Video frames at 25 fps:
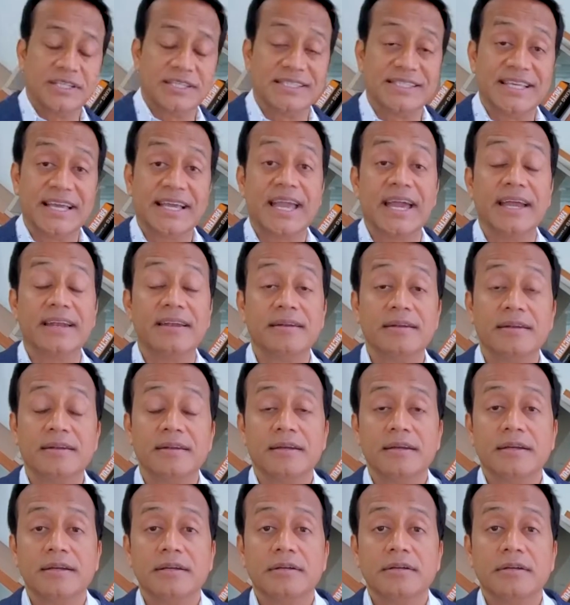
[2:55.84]
Second,
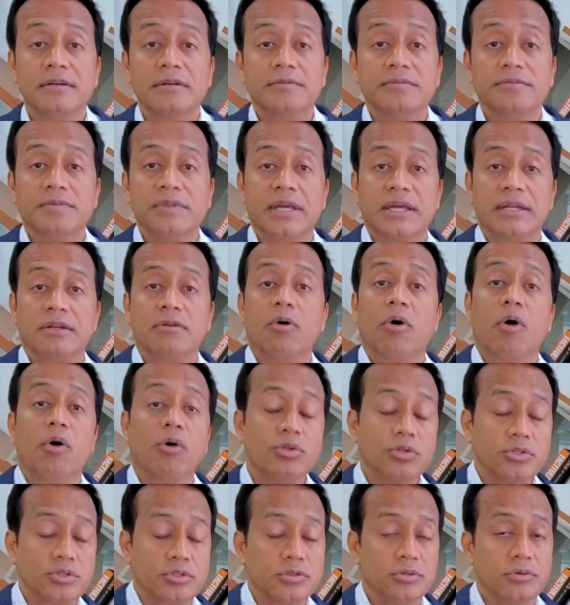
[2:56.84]
that
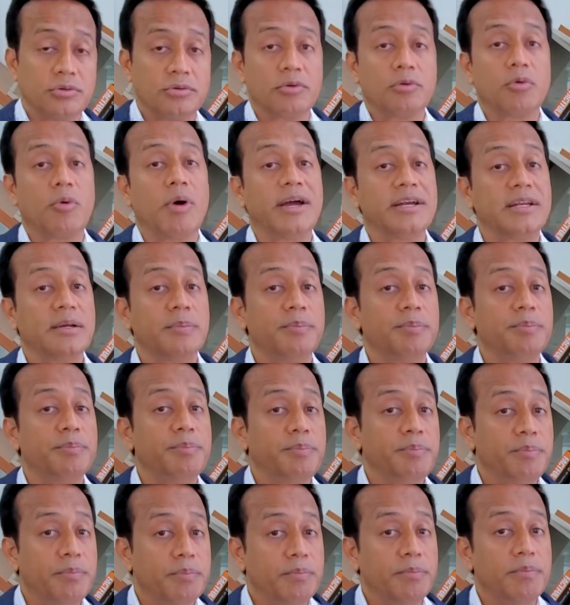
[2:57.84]
also quite a
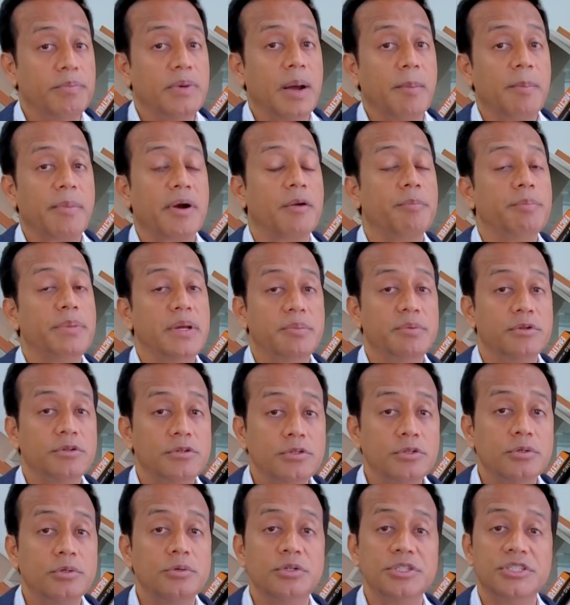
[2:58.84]
number of people
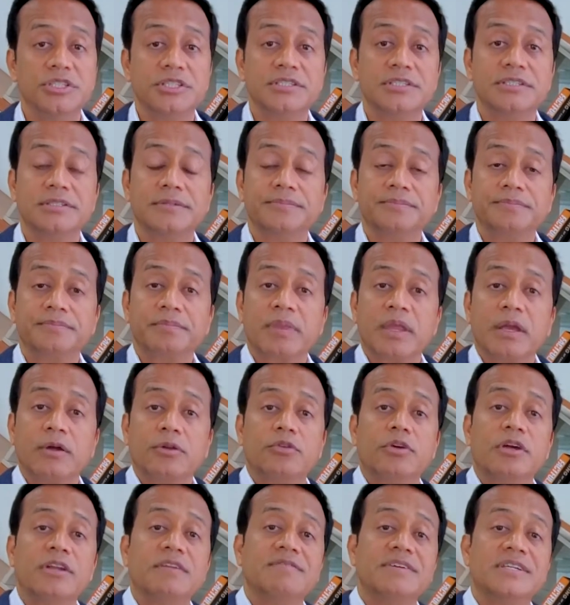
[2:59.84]
do, which is
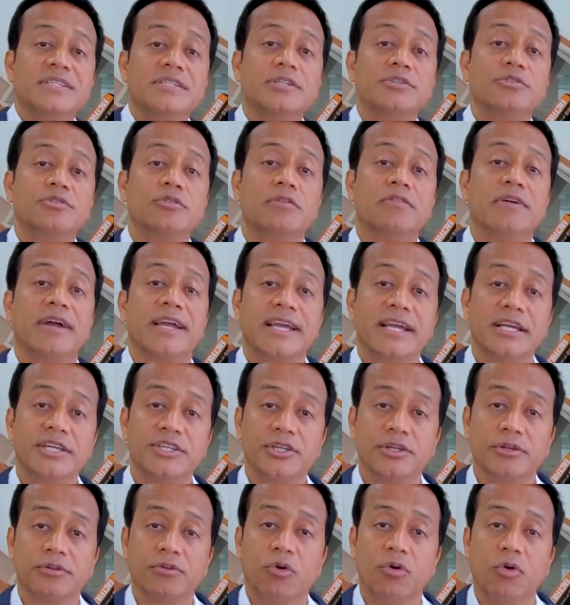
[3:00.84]
to invest into a
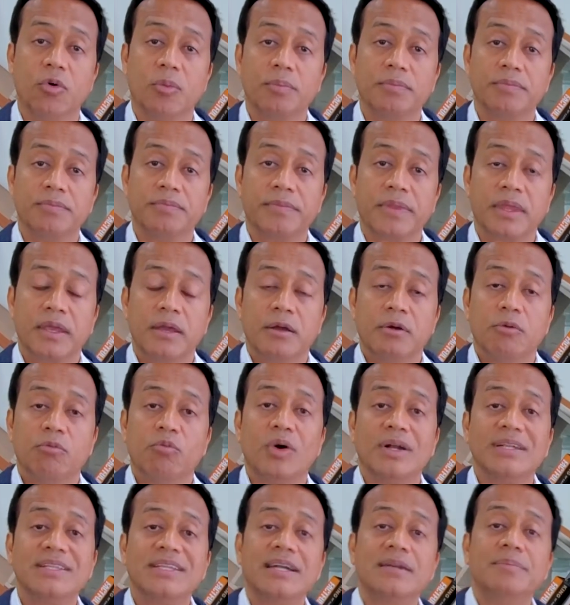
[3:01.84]
vacation home.
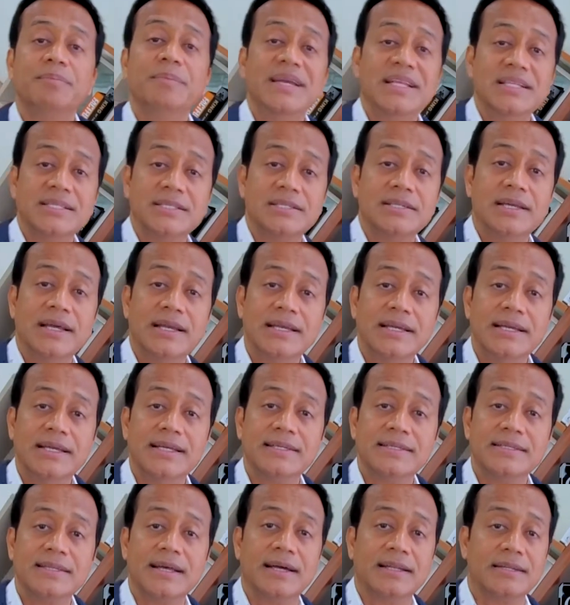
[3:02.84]
What that means really
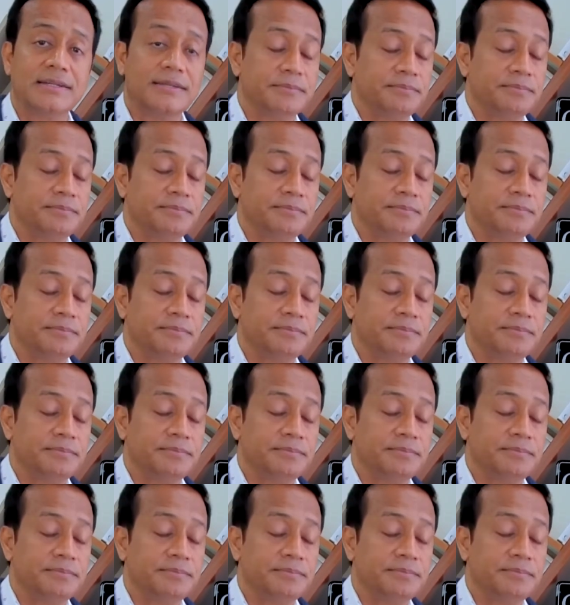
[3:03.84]
is that